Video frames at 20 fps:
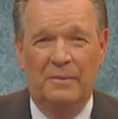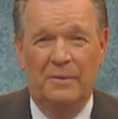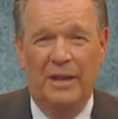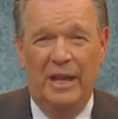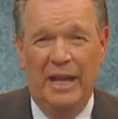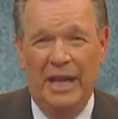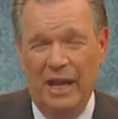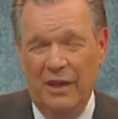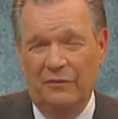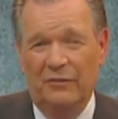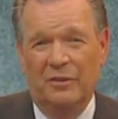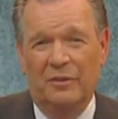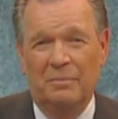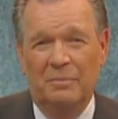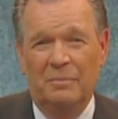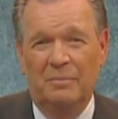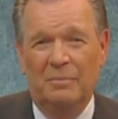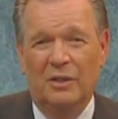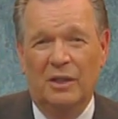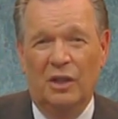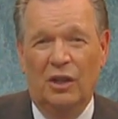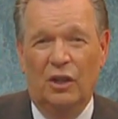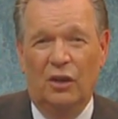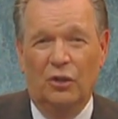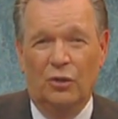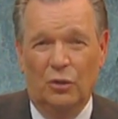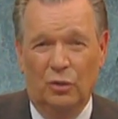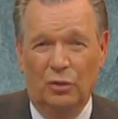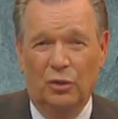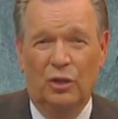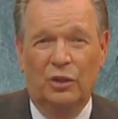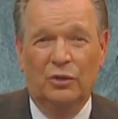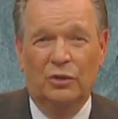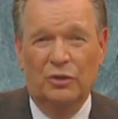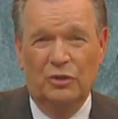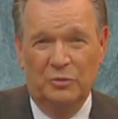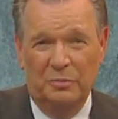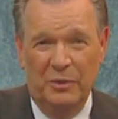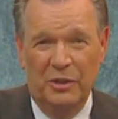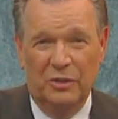Half of them are no longer
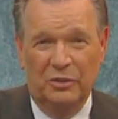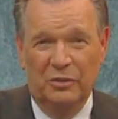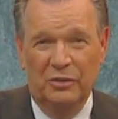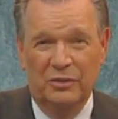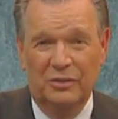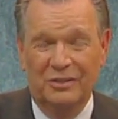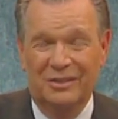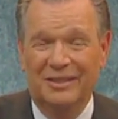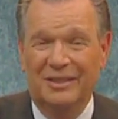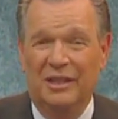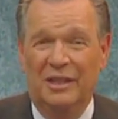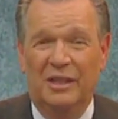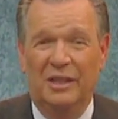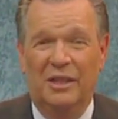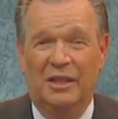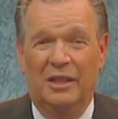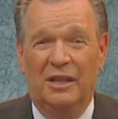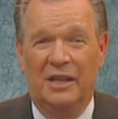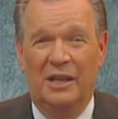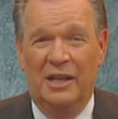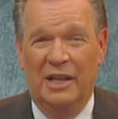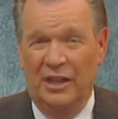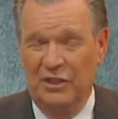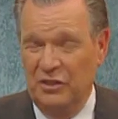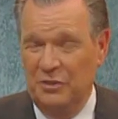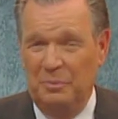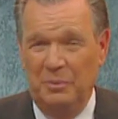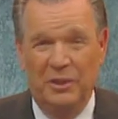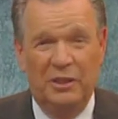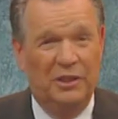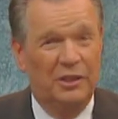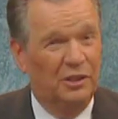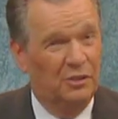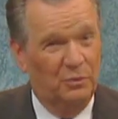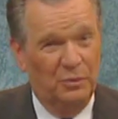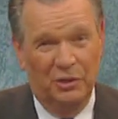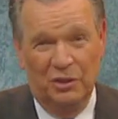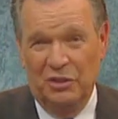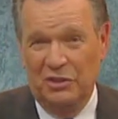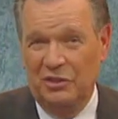speakers, not speaking in
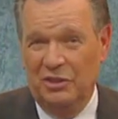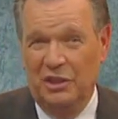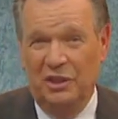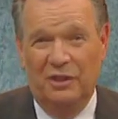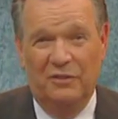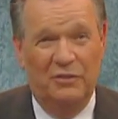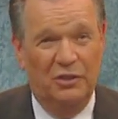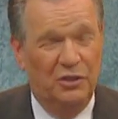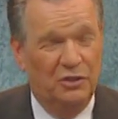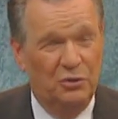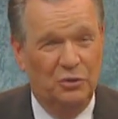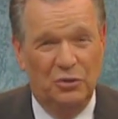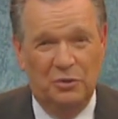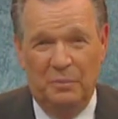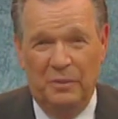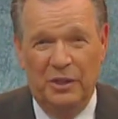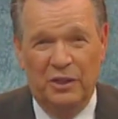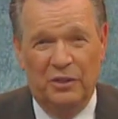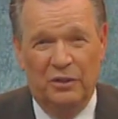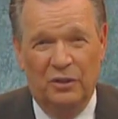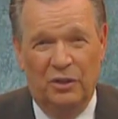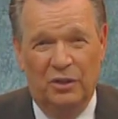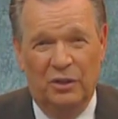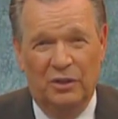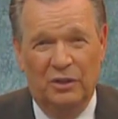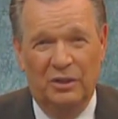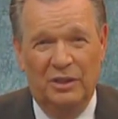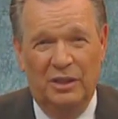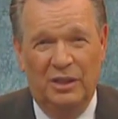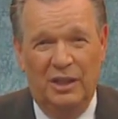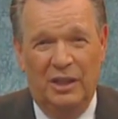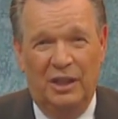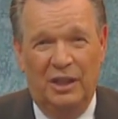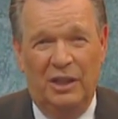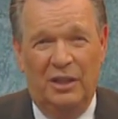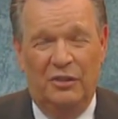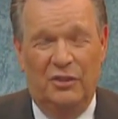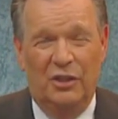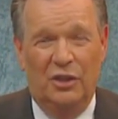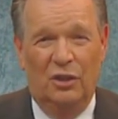real estate if they do speak at all.
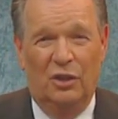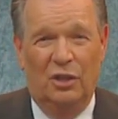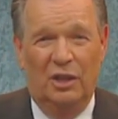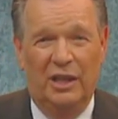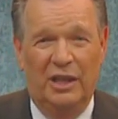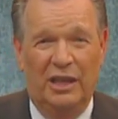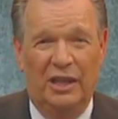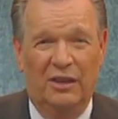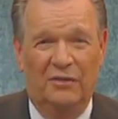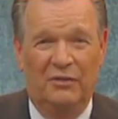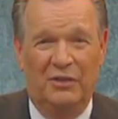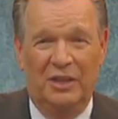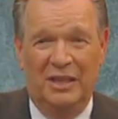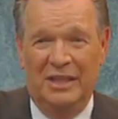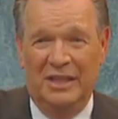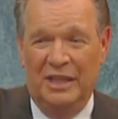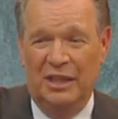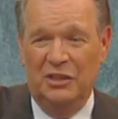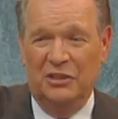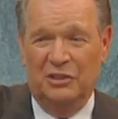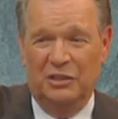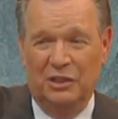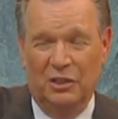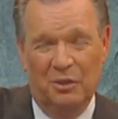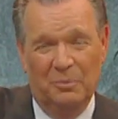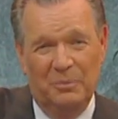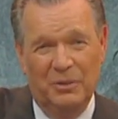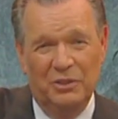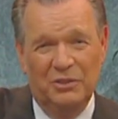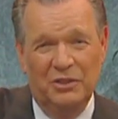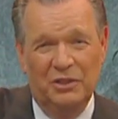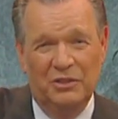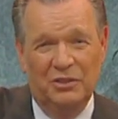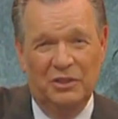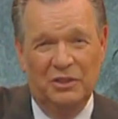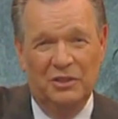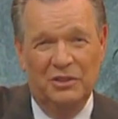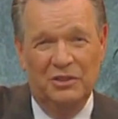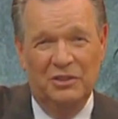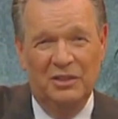They all have nice little
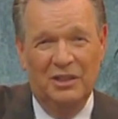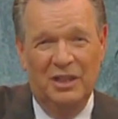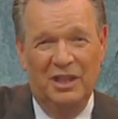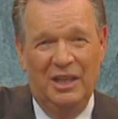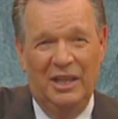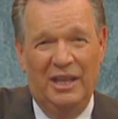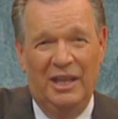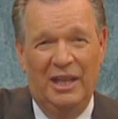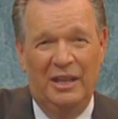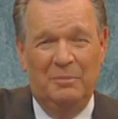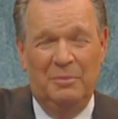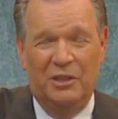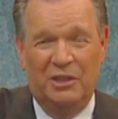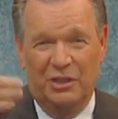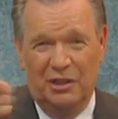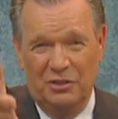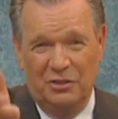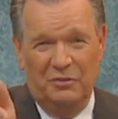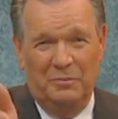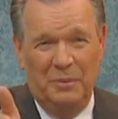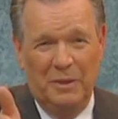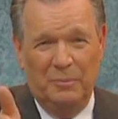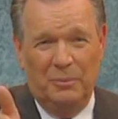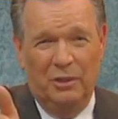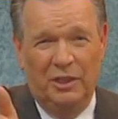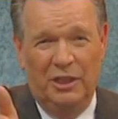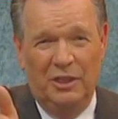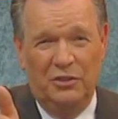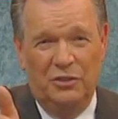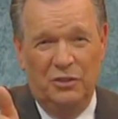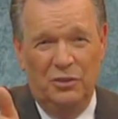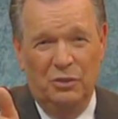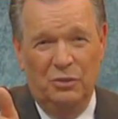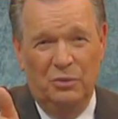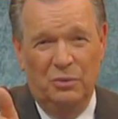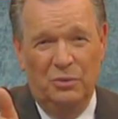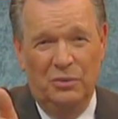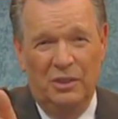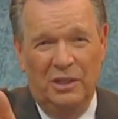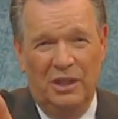businesses, and because of people like
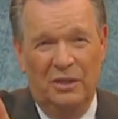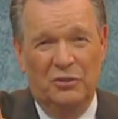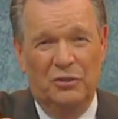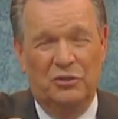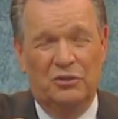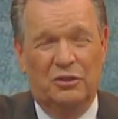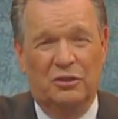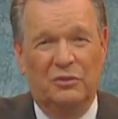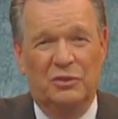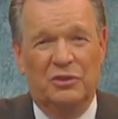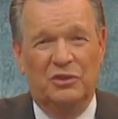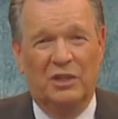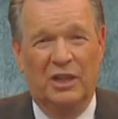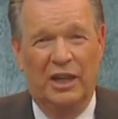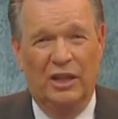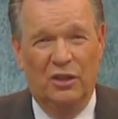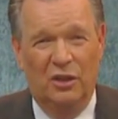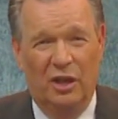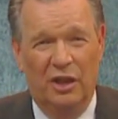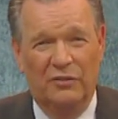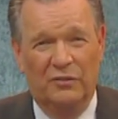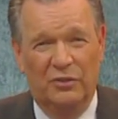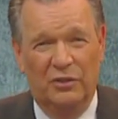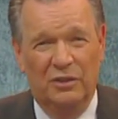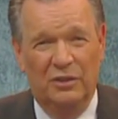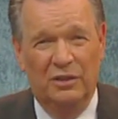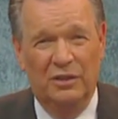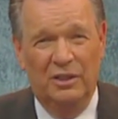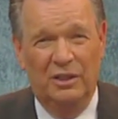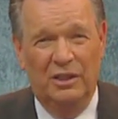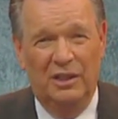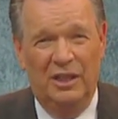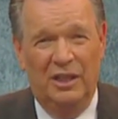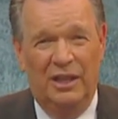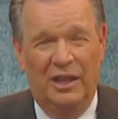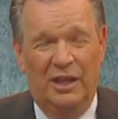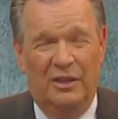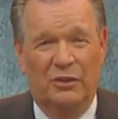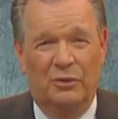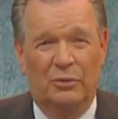you and the service I offer
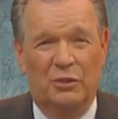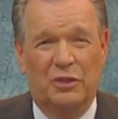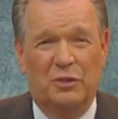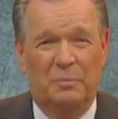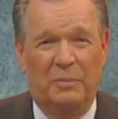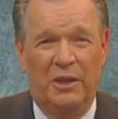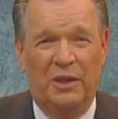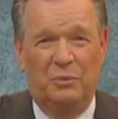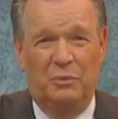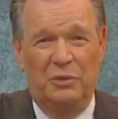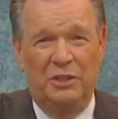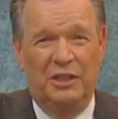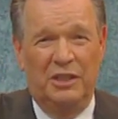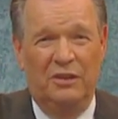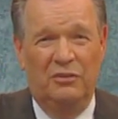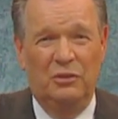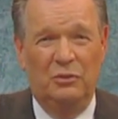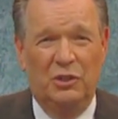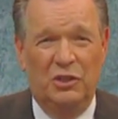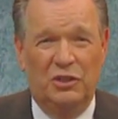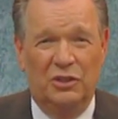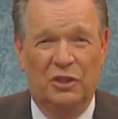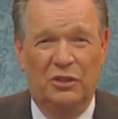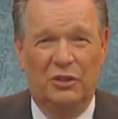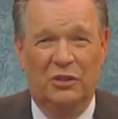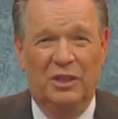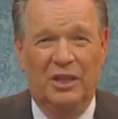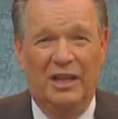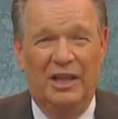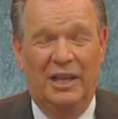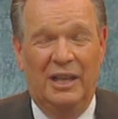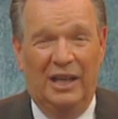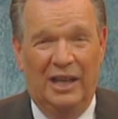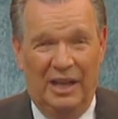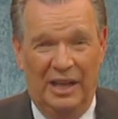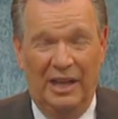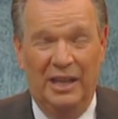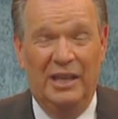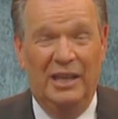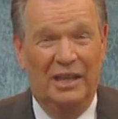and the respect we give to each other,
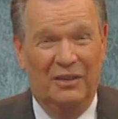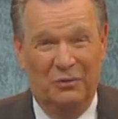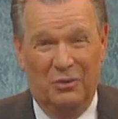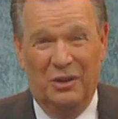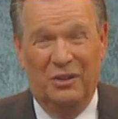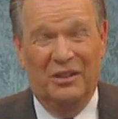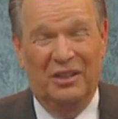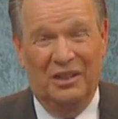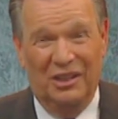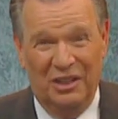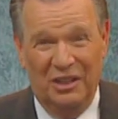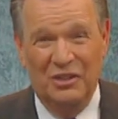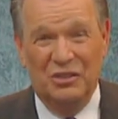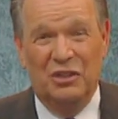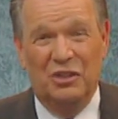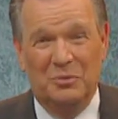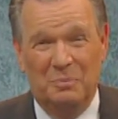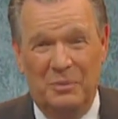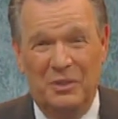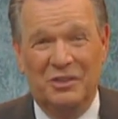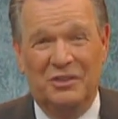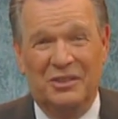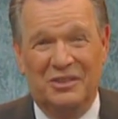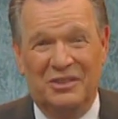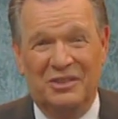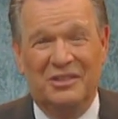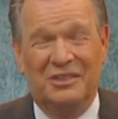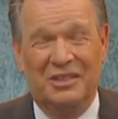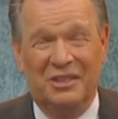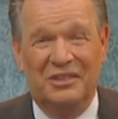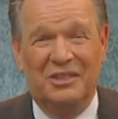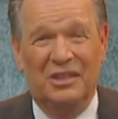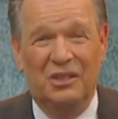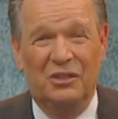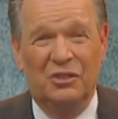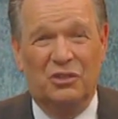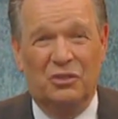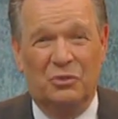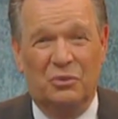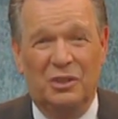I have one of the largest businesses in this
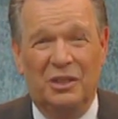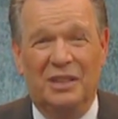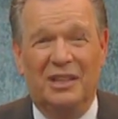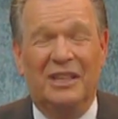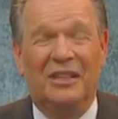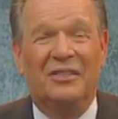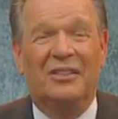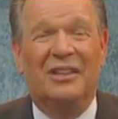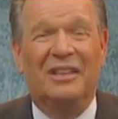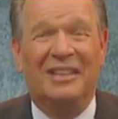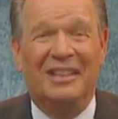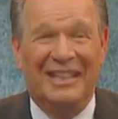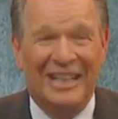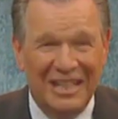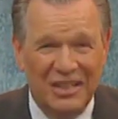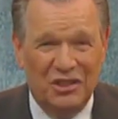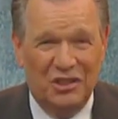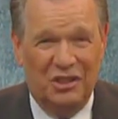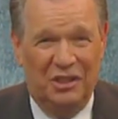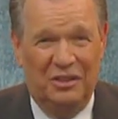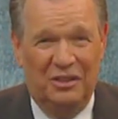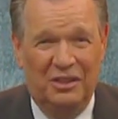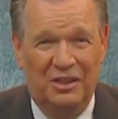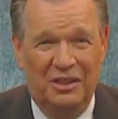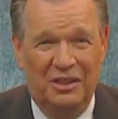industry in the nation.